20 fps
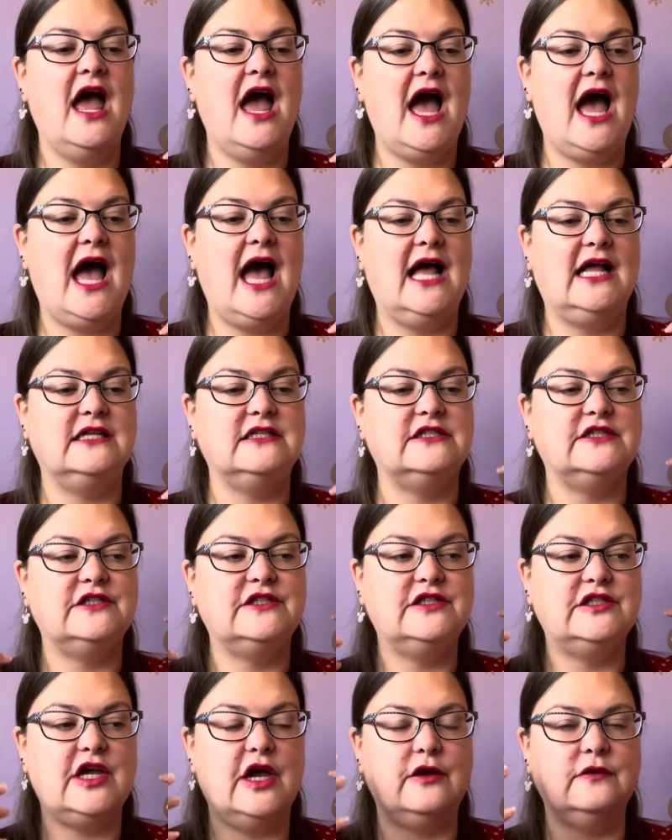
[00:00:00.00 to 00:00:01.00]
and
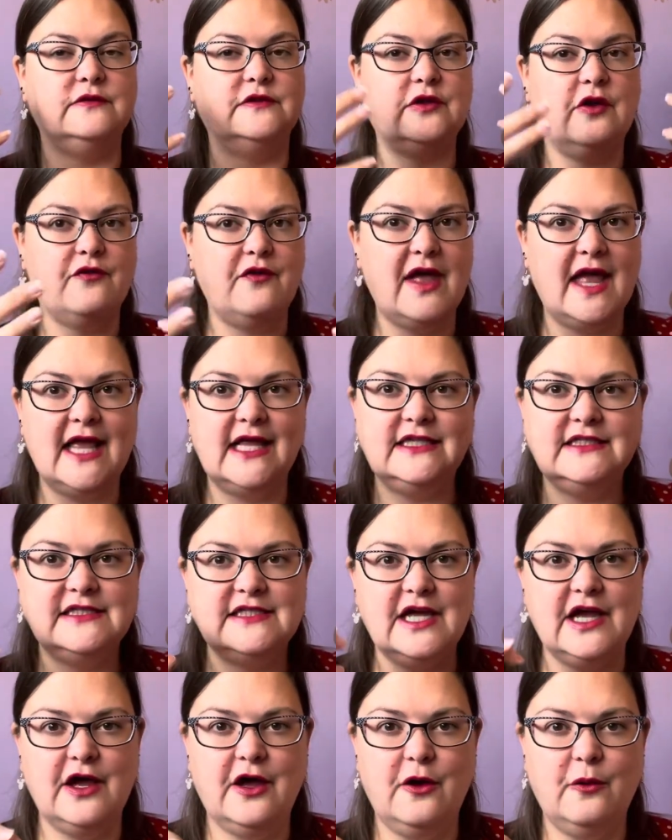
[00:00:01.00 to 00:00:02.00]
so sort of into
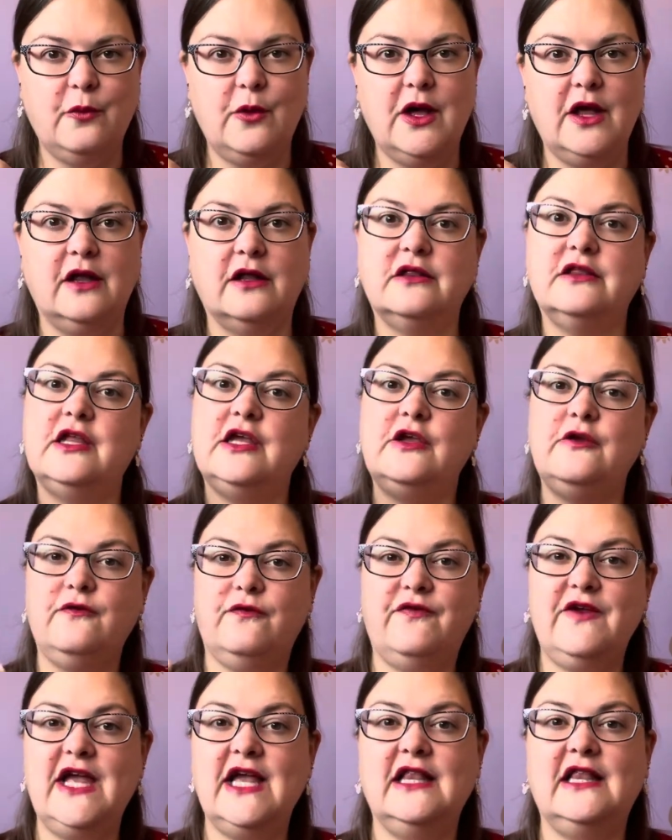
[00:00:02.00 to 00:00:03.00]
her world that you
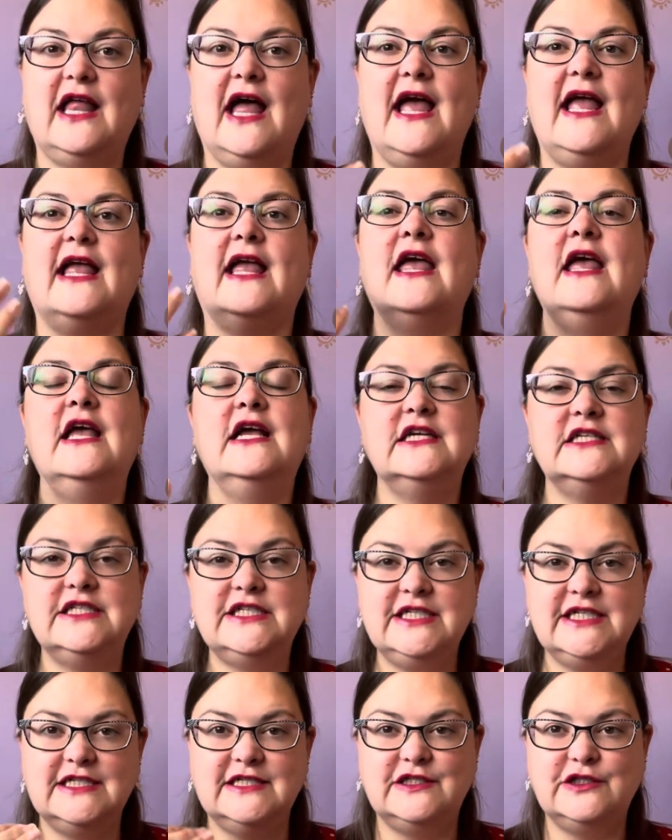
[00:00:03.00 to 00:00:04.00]
feel like
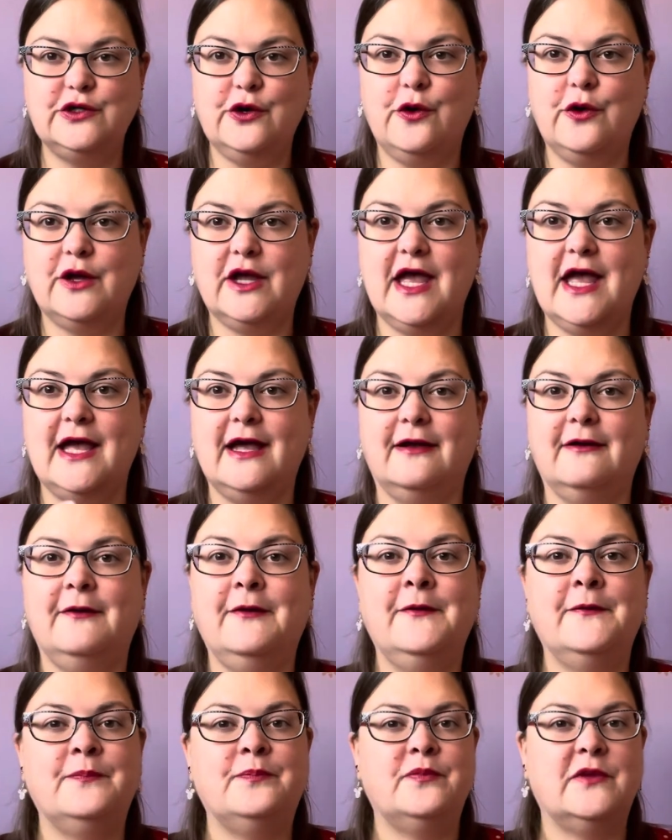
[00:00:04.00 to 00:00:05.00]
she is talking
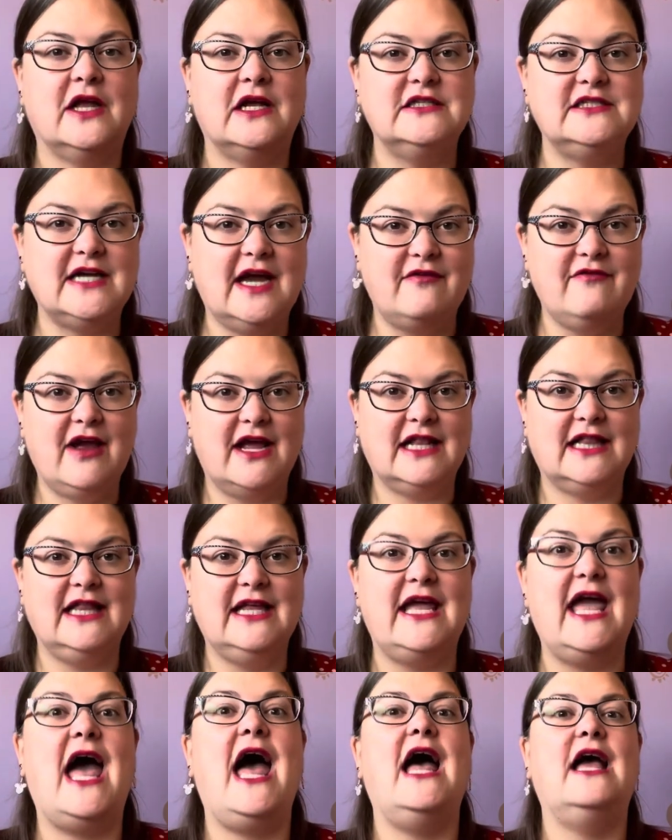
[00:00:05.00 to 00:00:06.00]

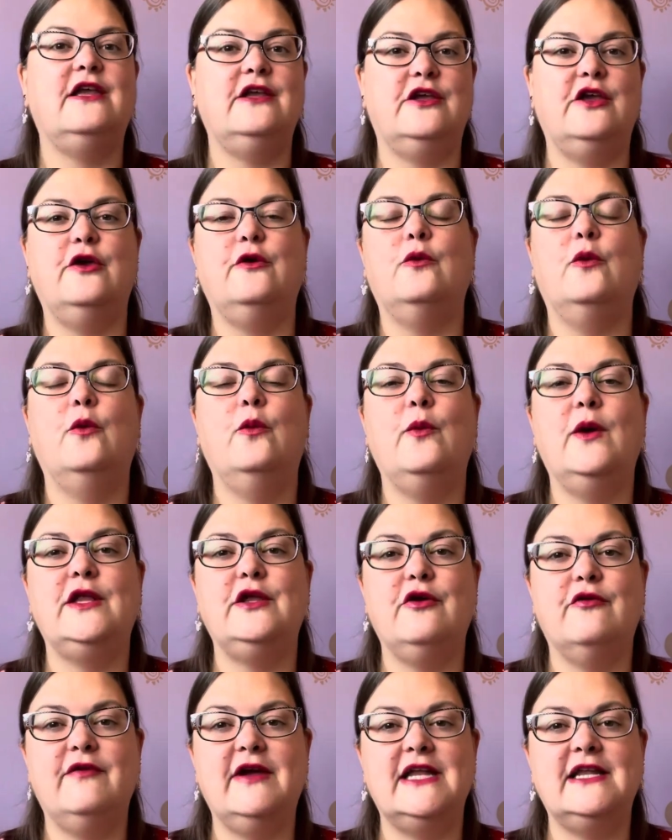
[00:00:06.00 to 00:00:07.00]
directly at you when
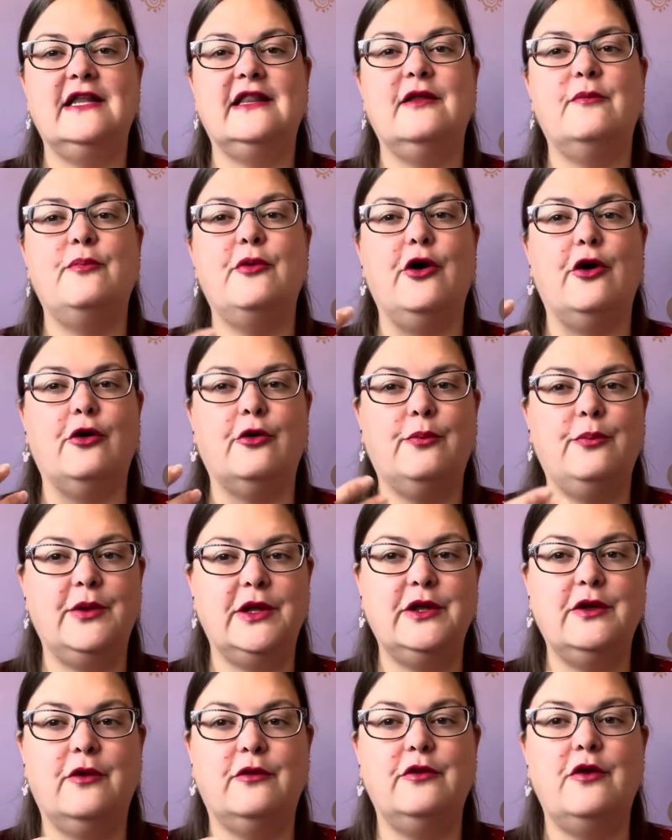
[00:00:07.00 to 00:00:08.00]
you're reading the book, but
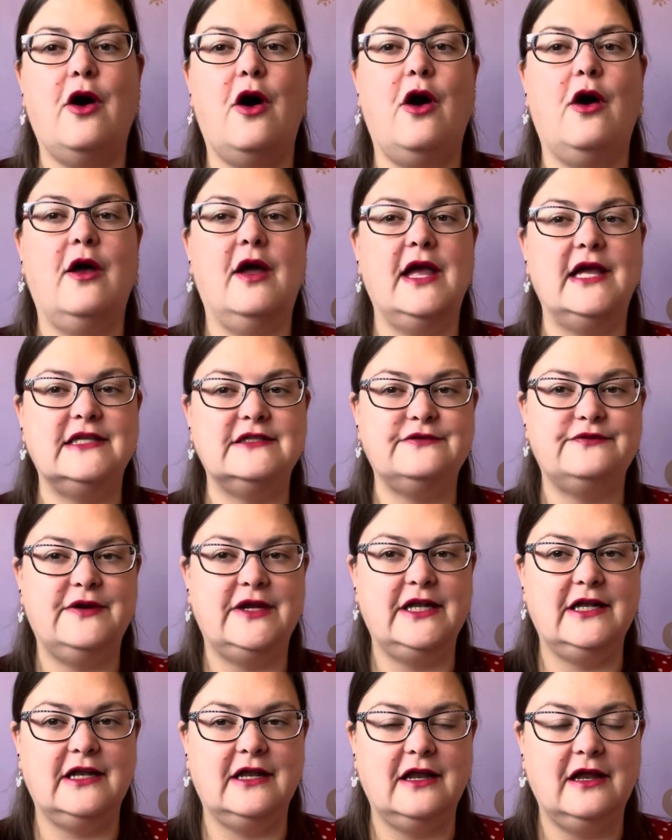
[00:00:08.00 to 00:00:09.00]
you're not. It's
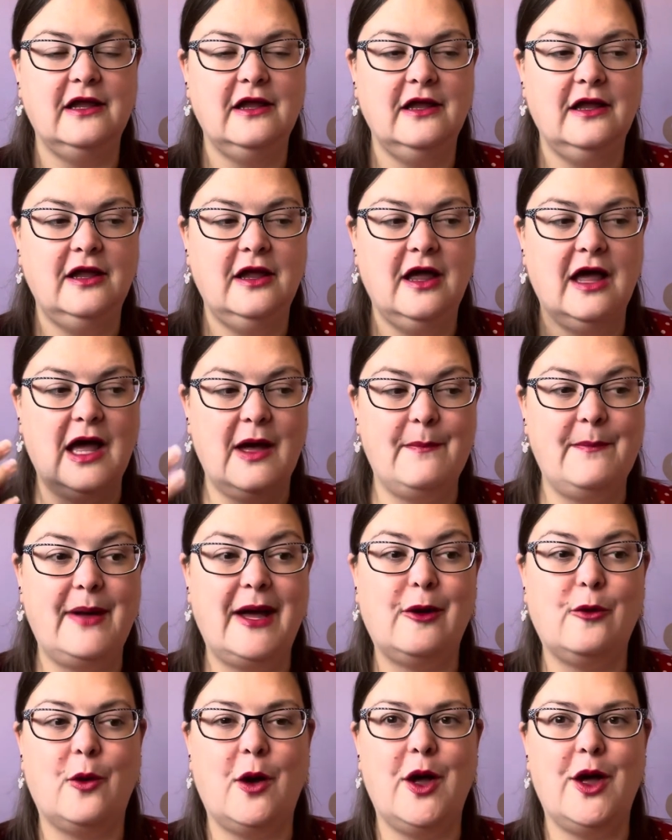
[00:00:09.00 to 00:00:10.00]
written
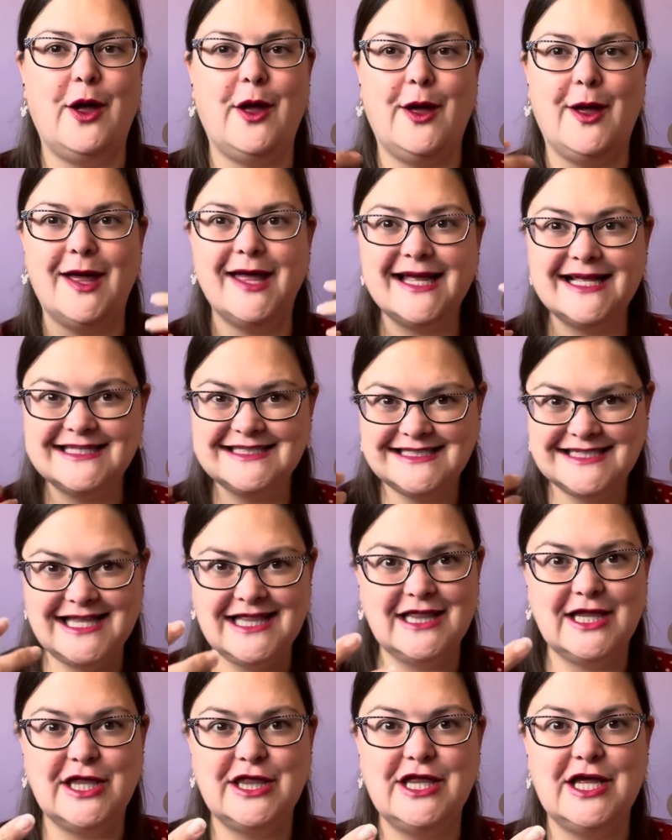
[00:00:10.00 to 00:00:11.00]
about her, it's in
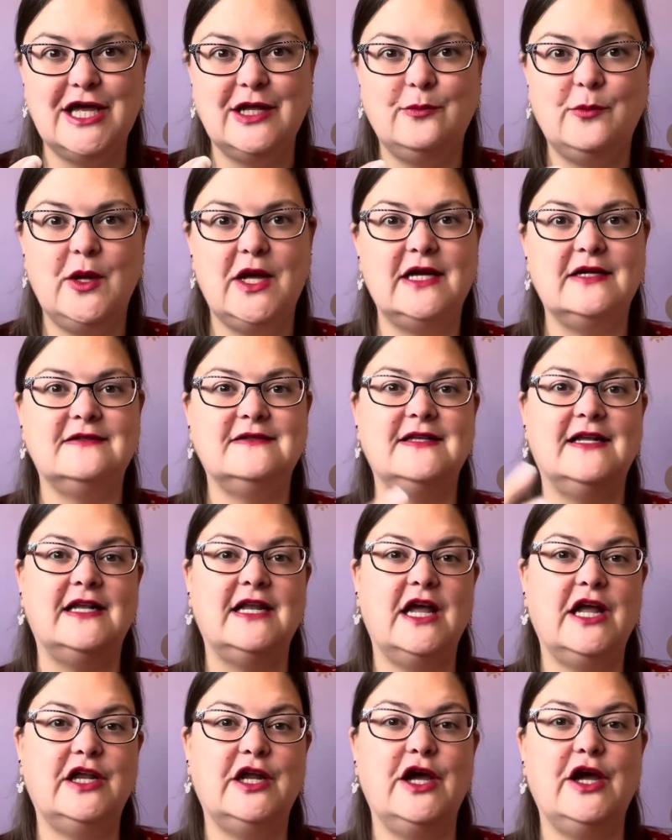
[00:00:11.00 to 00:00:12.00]
the third person,
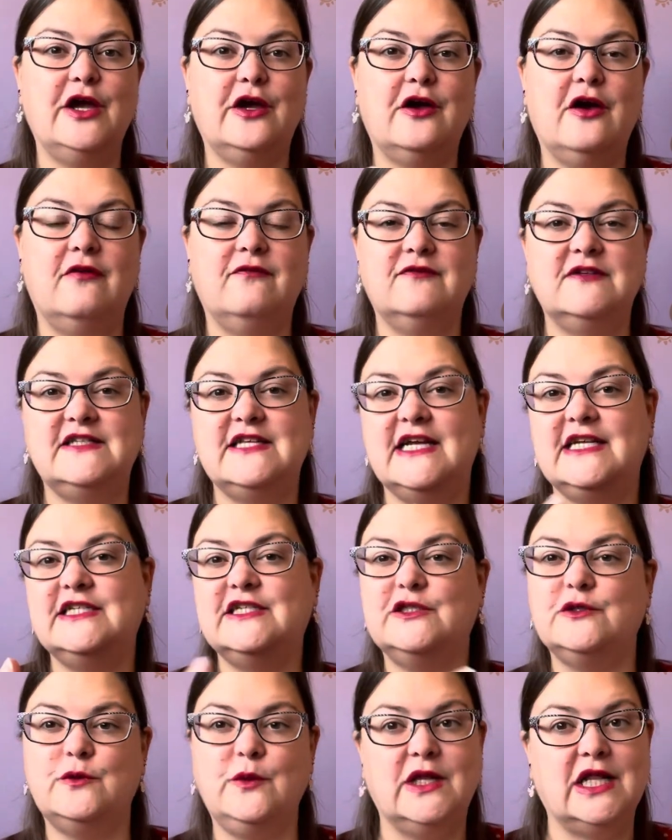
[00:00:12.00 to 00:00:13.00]
and her
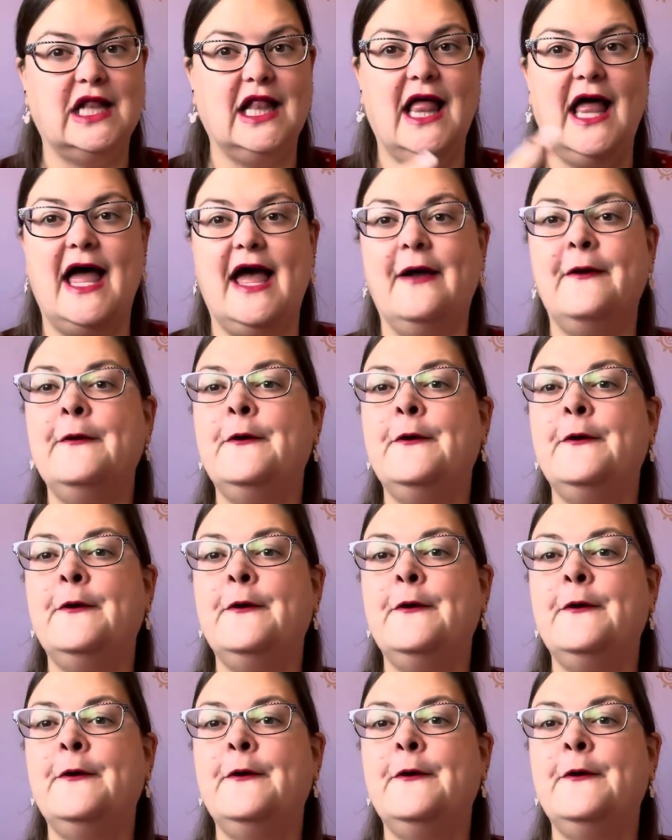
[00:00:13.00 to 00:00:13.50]
conversations with Claire